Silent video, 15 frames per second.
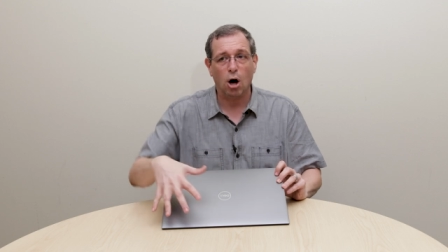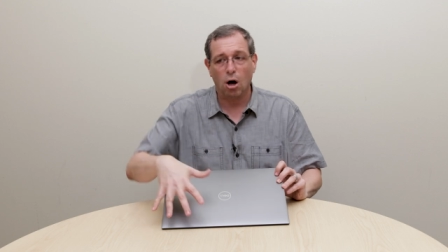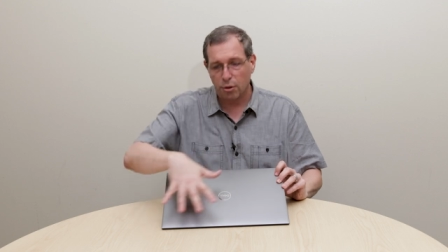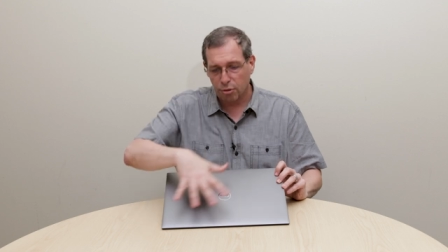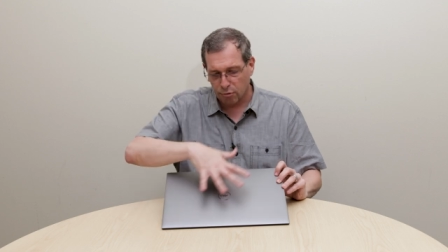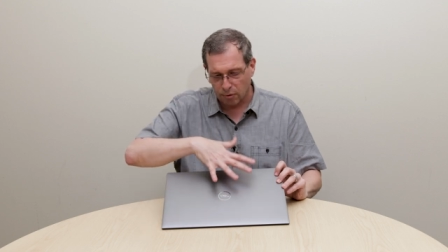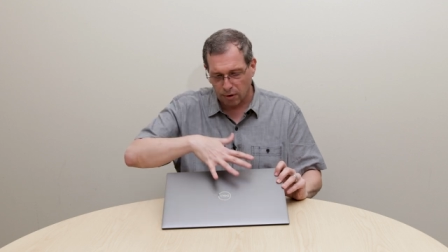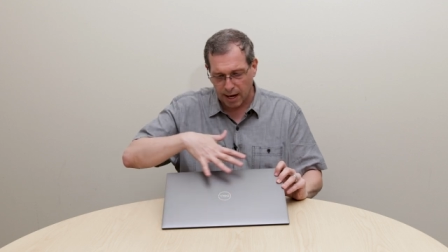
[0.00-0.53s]
all
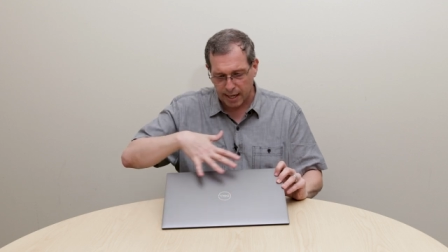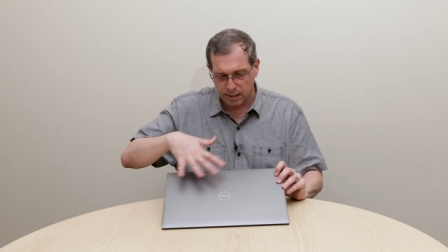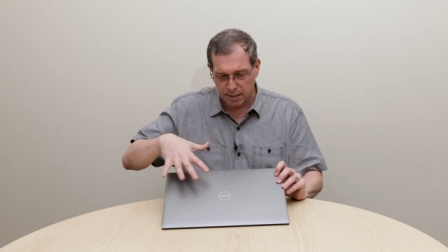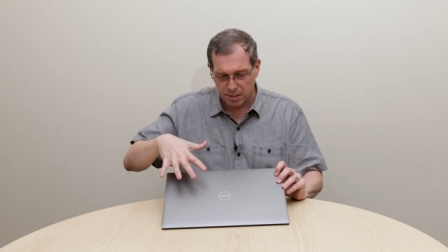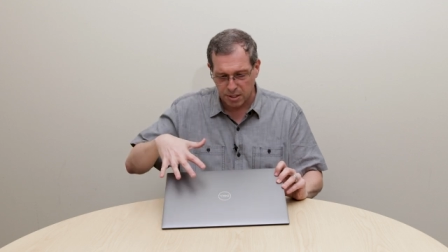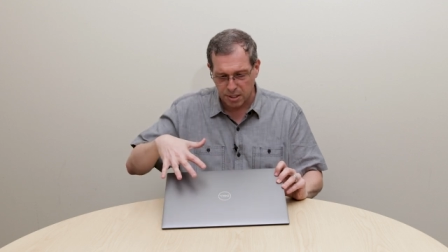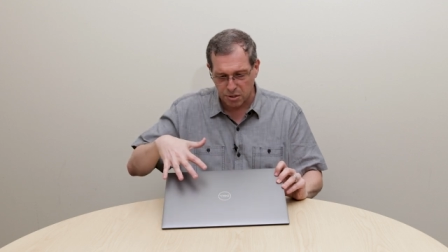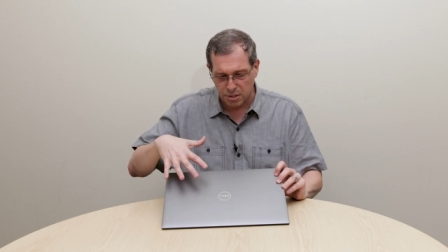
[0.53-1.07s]
throughout
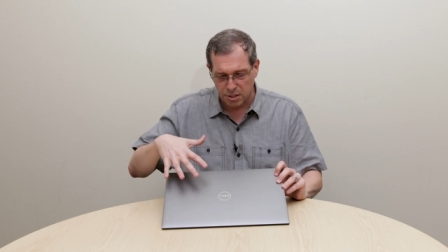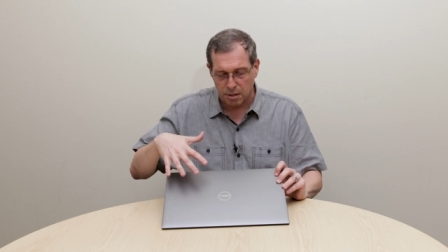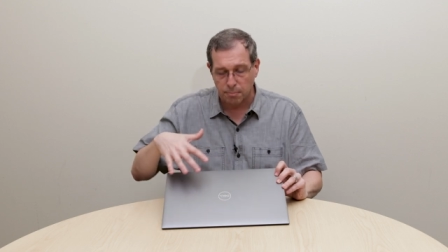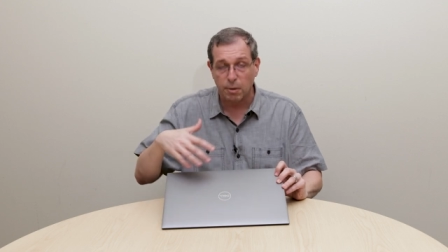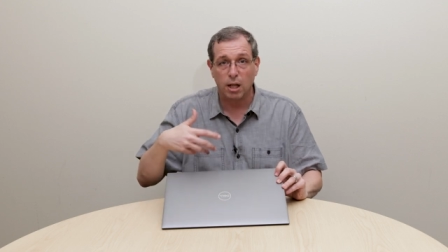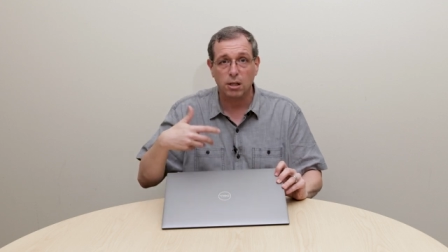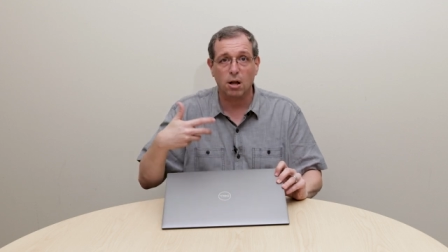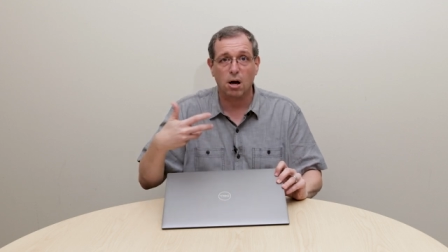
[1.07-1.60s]
the
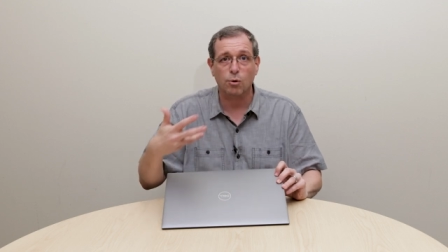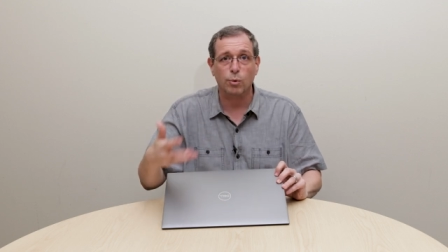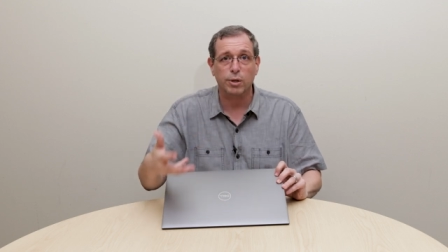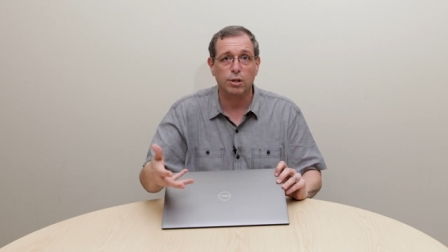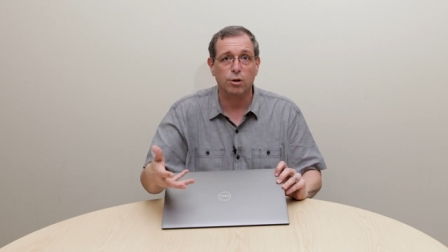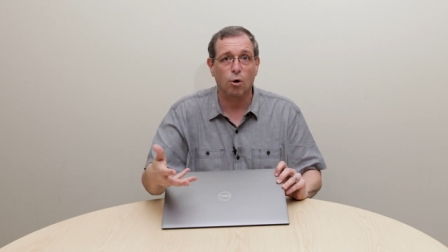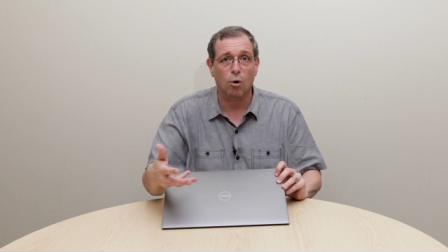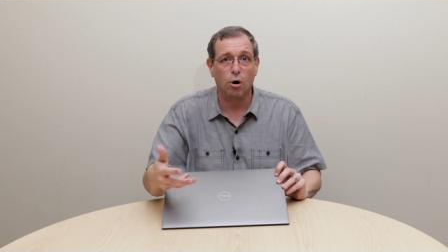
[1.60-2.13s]
system, along
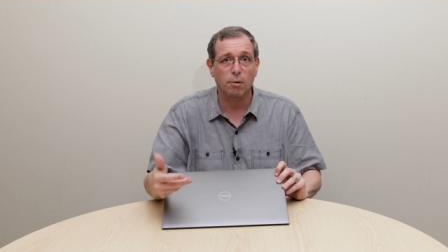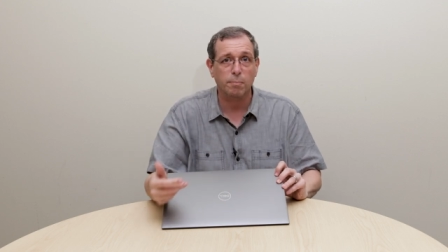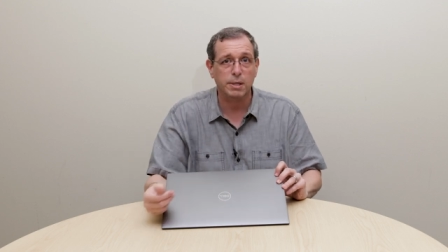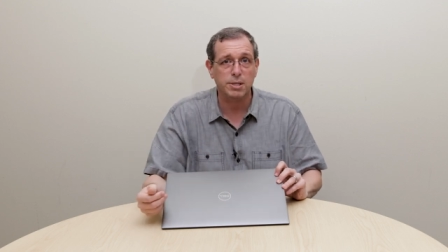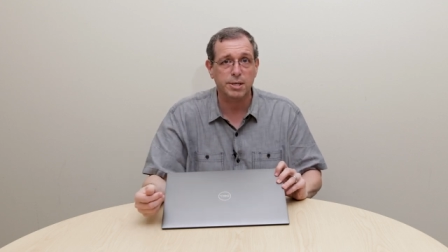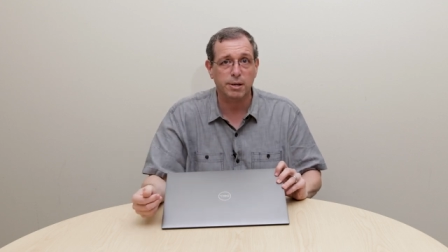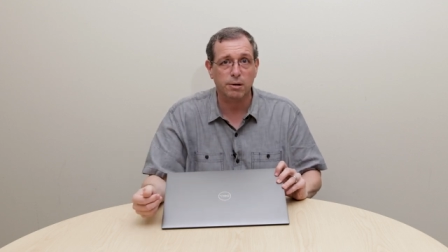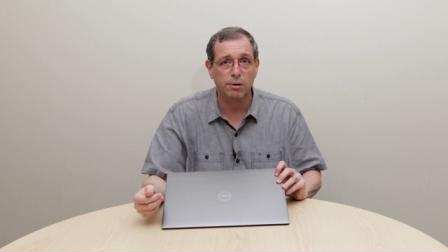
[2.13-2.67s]
with gore
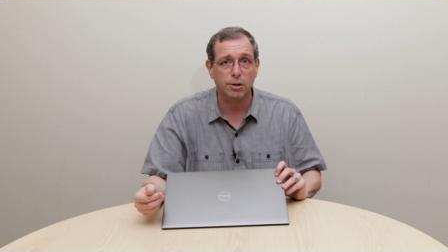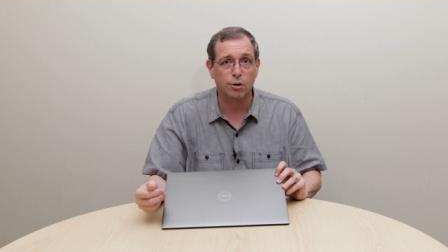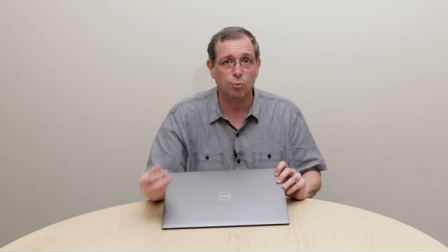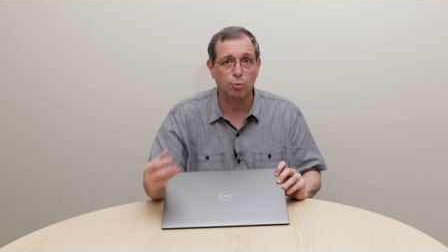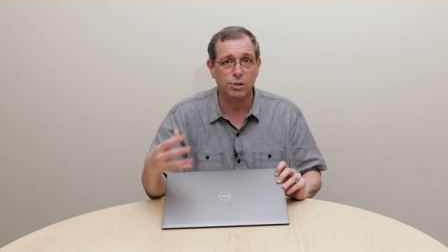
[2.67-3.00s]
material,